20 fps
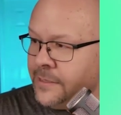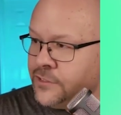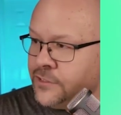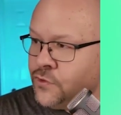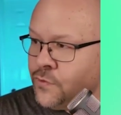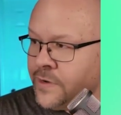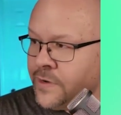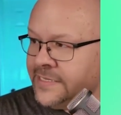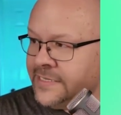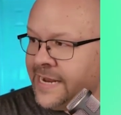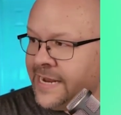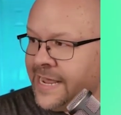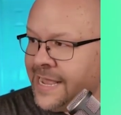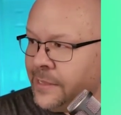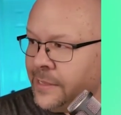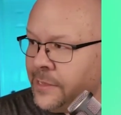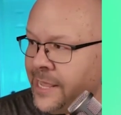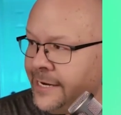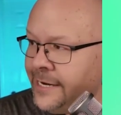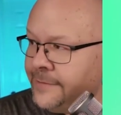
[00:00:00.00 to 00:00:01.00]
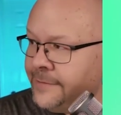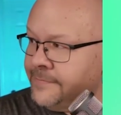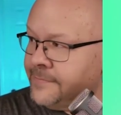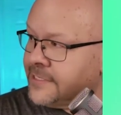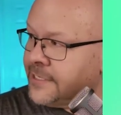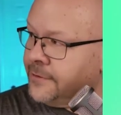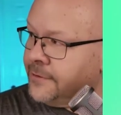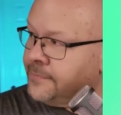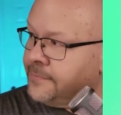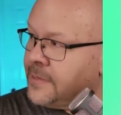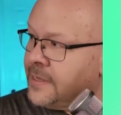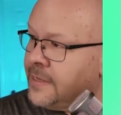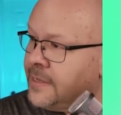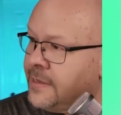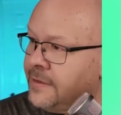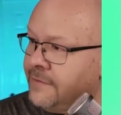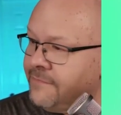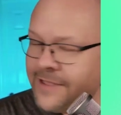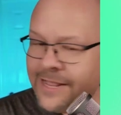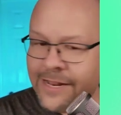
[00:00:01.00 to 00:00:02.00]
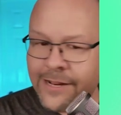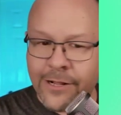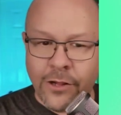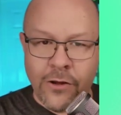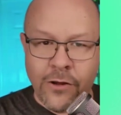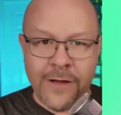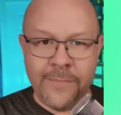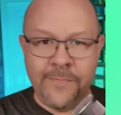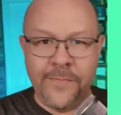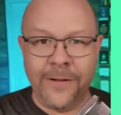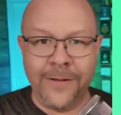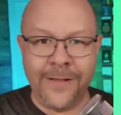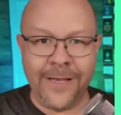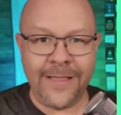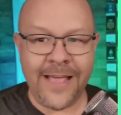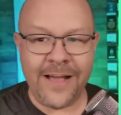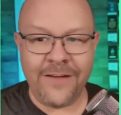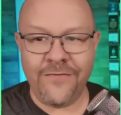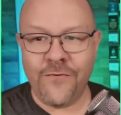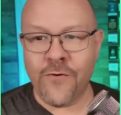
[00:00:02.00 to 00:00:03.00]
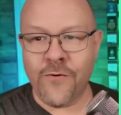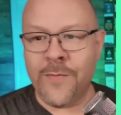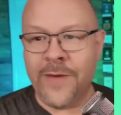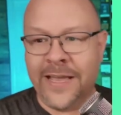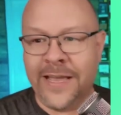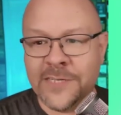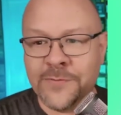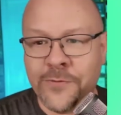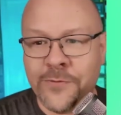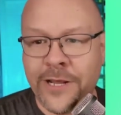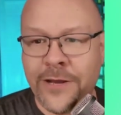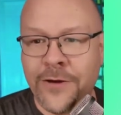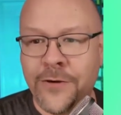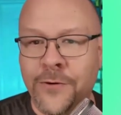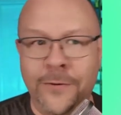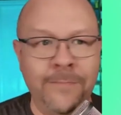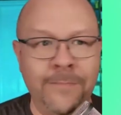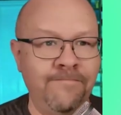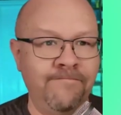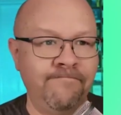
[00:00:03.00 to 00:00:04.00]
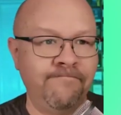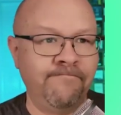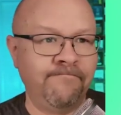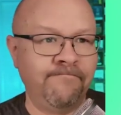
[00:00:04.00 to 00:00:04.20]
stories that I highlighted. So got Claude building that for me. It's pretty cool.